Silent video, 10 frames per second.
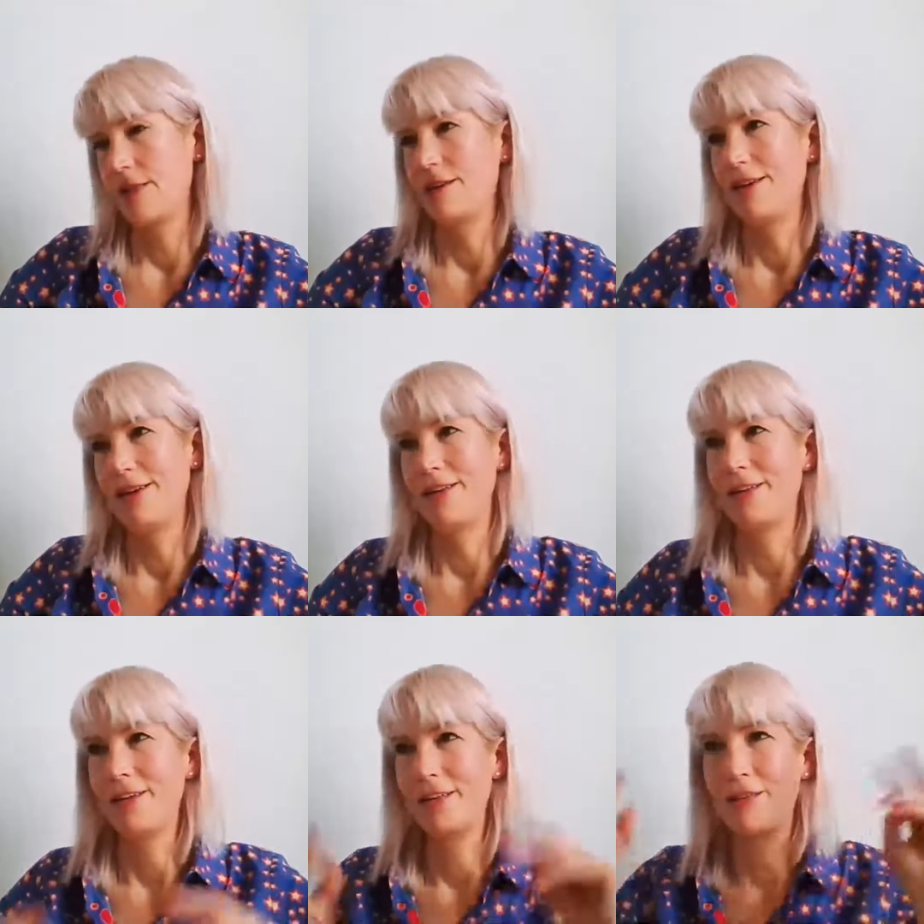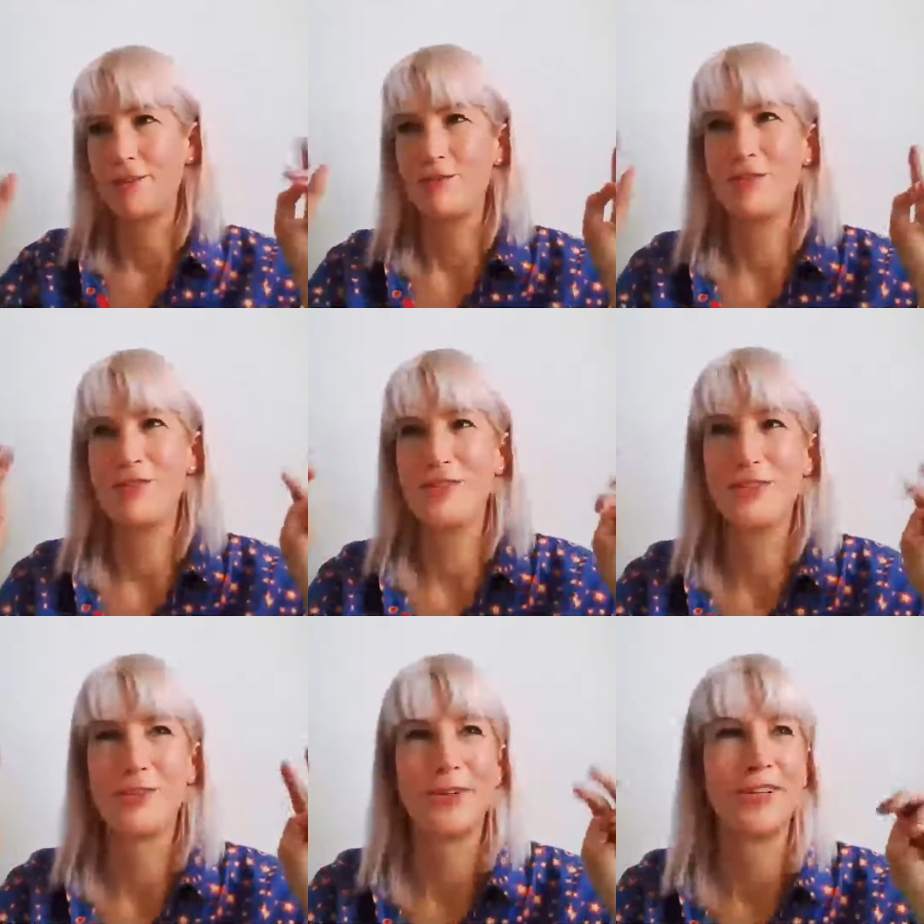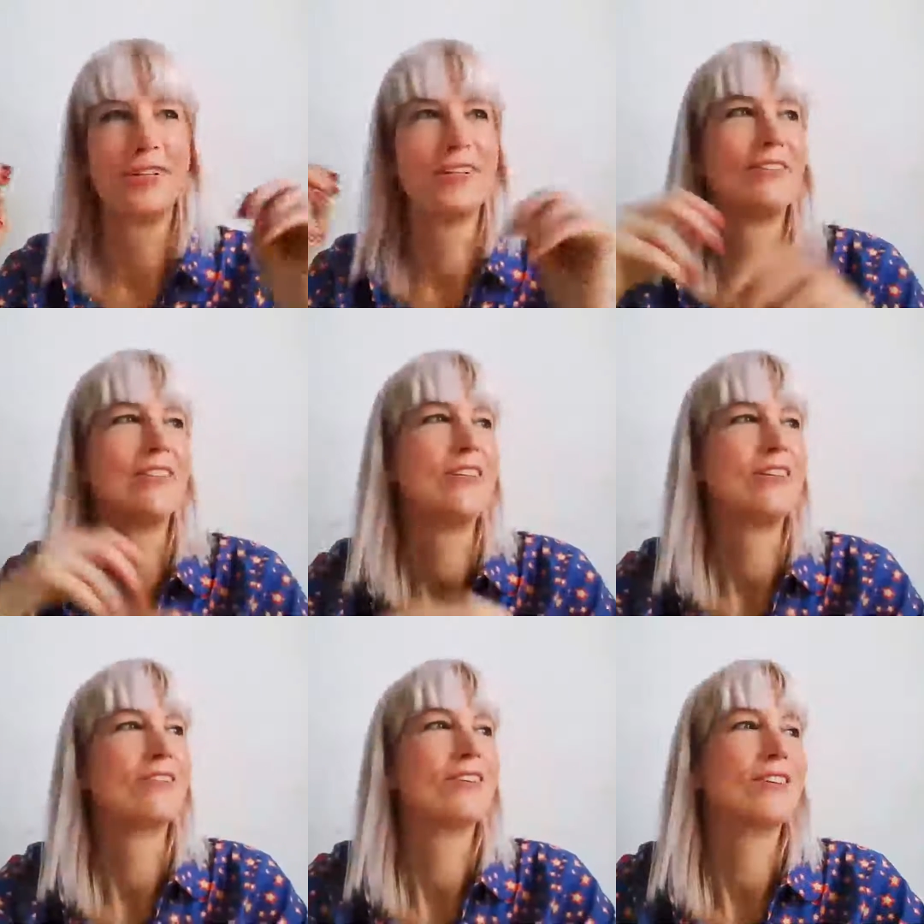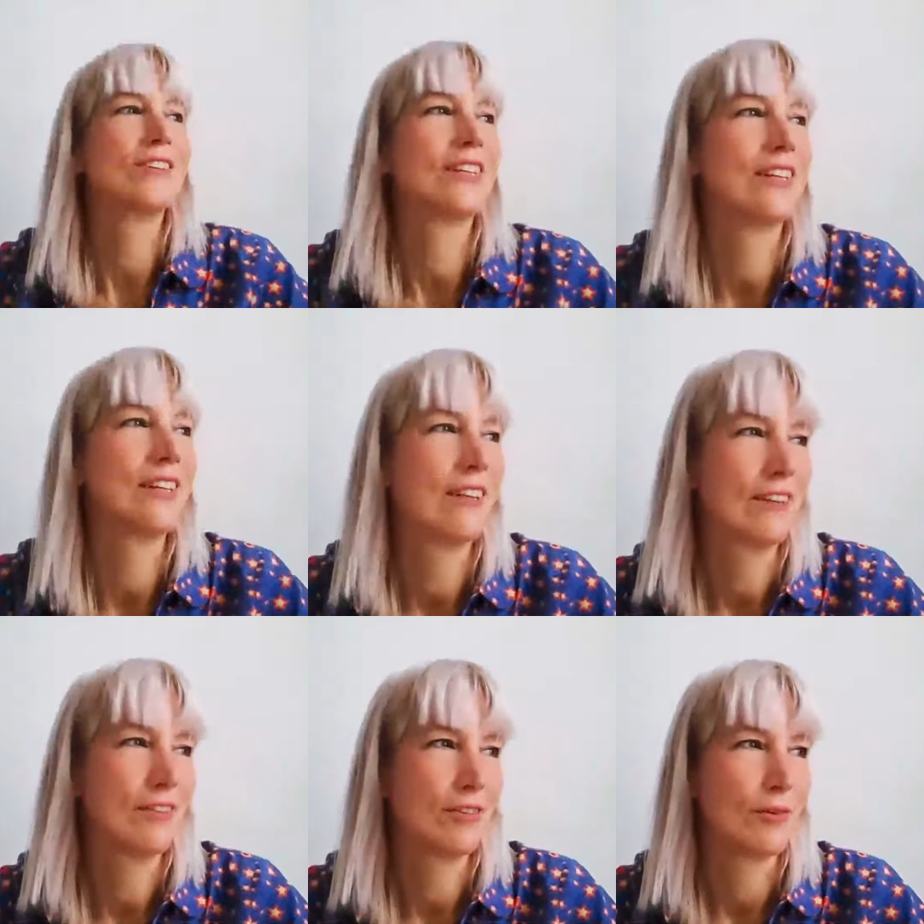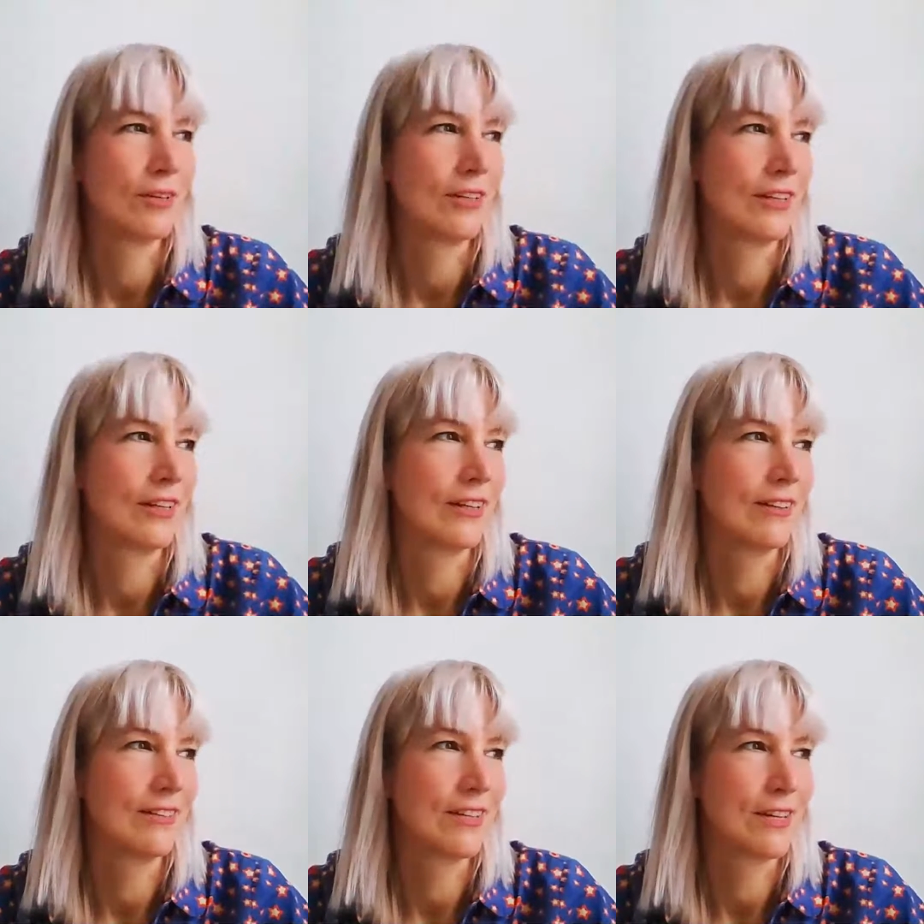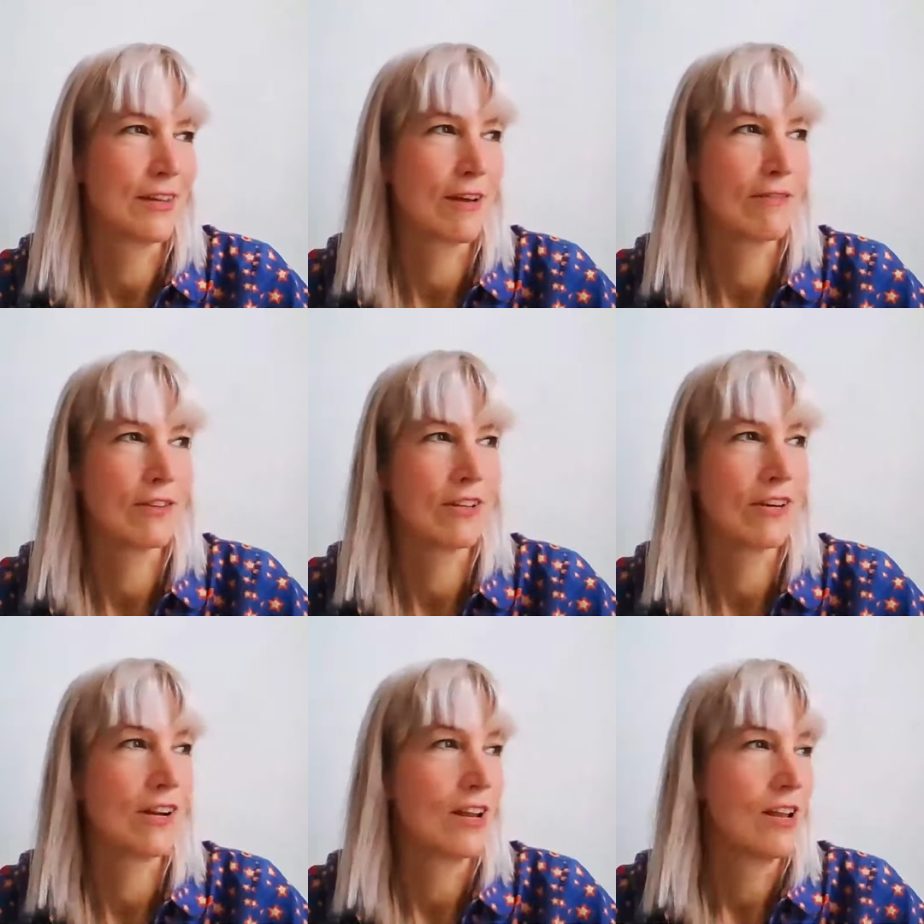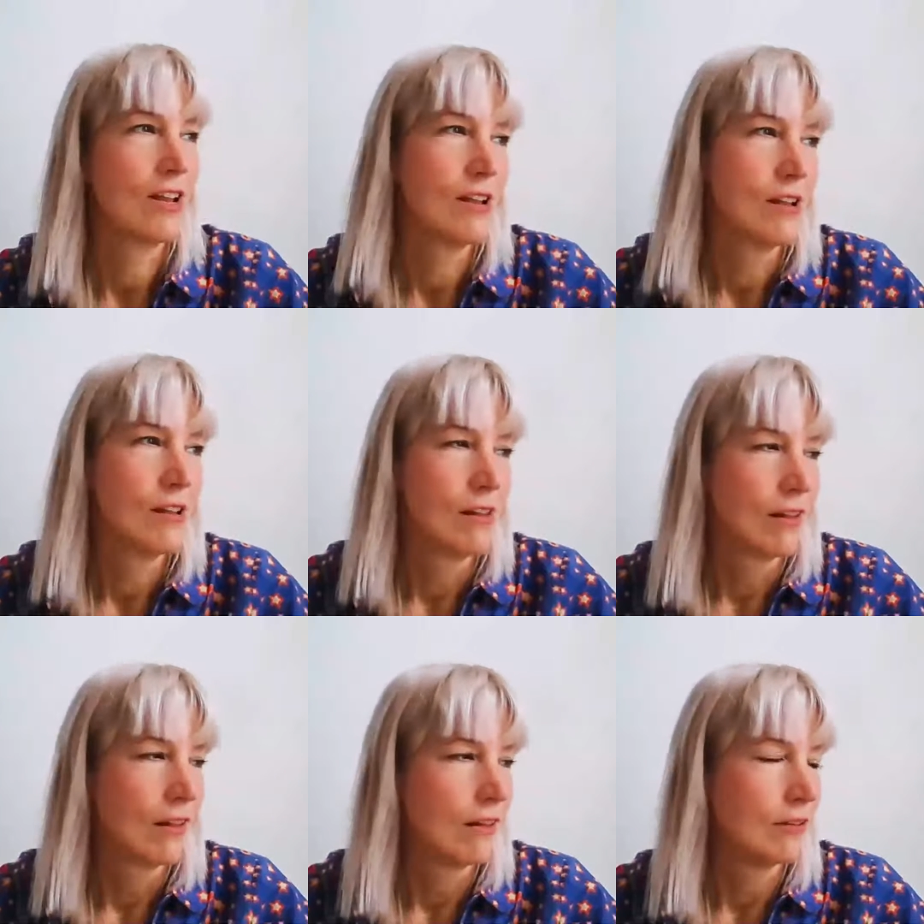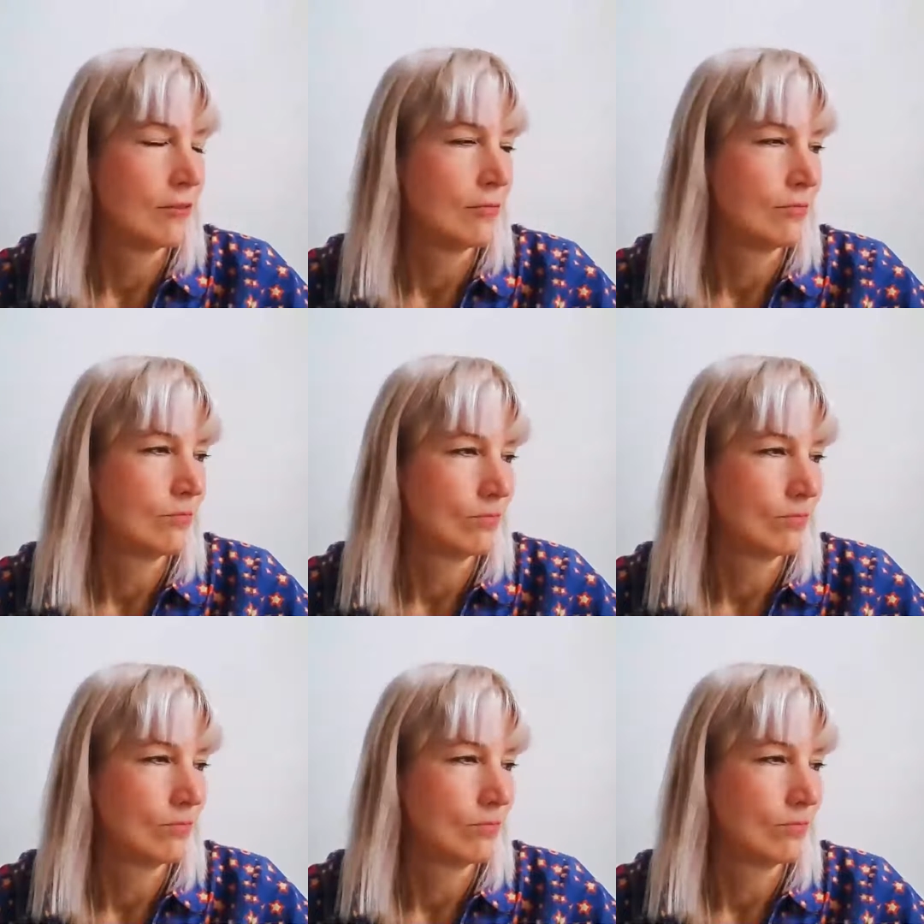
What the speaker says: in, like, the soil of the universe, if you wanna, like, take that further. Um,